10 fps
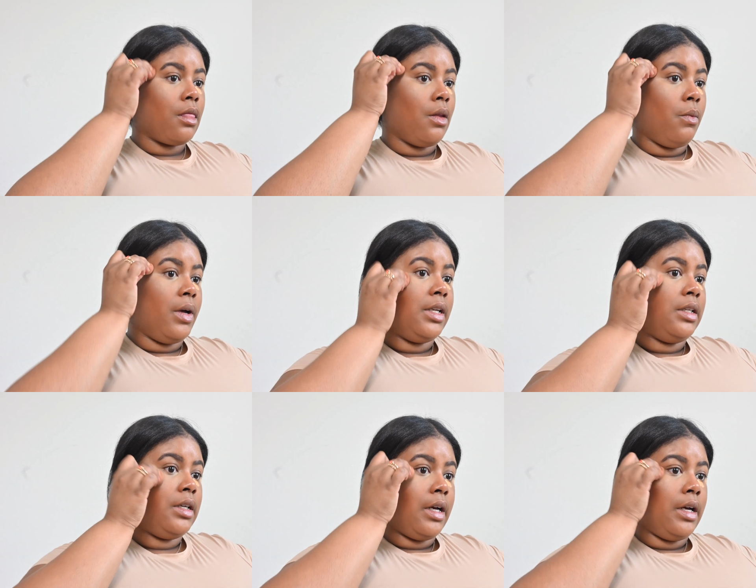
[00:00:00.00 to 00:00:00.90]
You want to
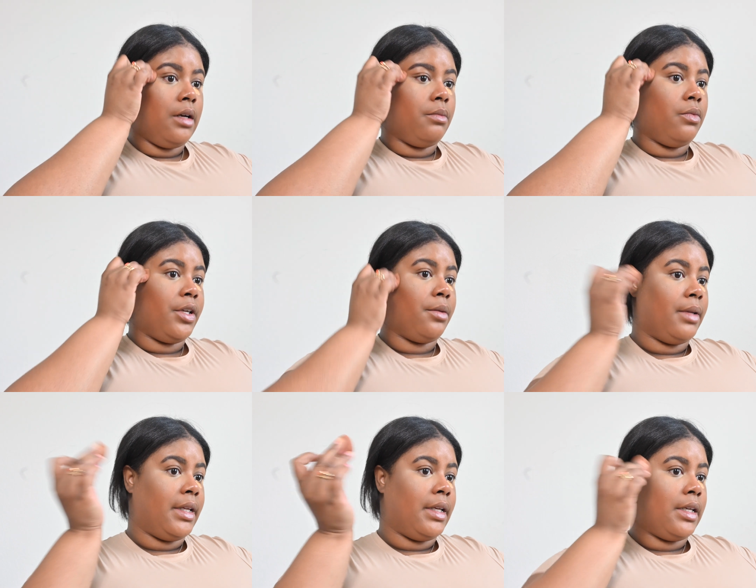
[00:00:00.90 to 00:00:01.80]
look up when you're
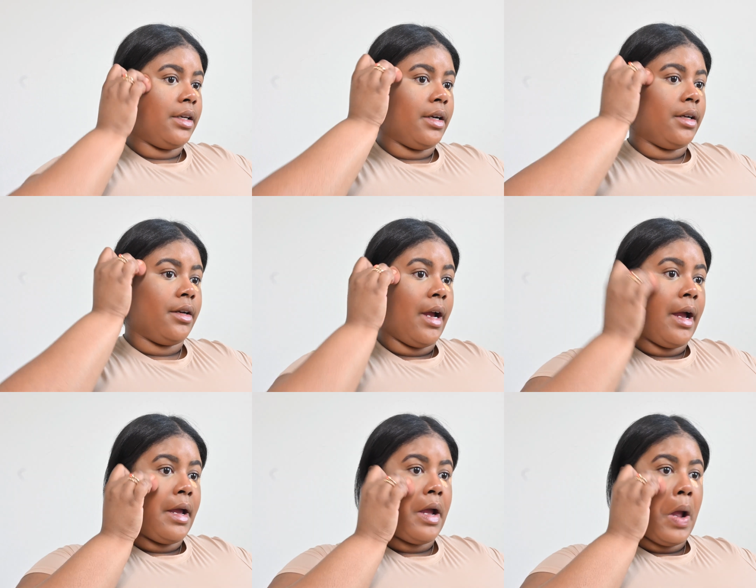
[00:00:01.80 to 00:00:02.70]
blending your under
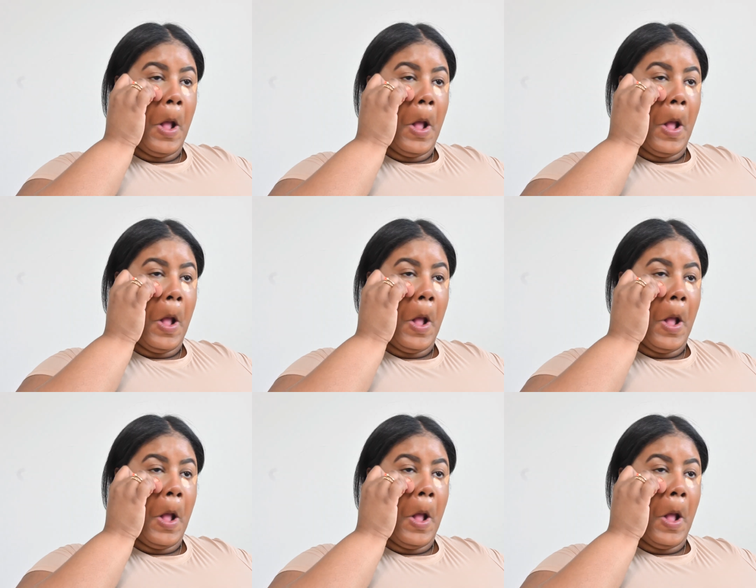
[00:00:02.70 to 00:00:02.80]
eye.